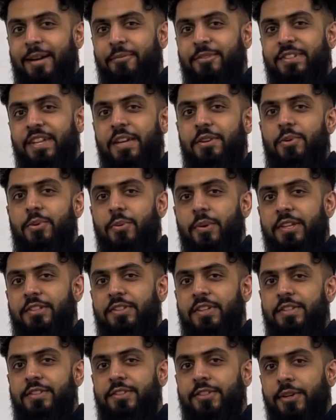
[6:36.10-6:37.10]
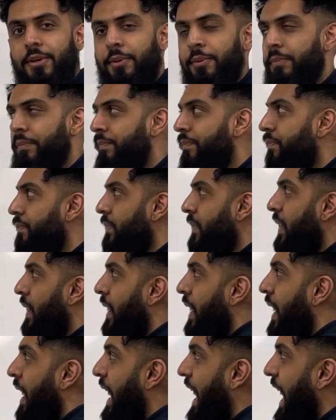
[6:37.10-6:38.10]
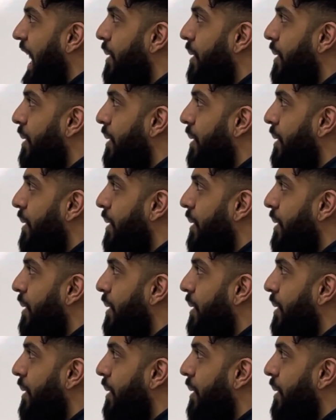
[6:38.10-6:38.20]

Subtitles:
style question 2. A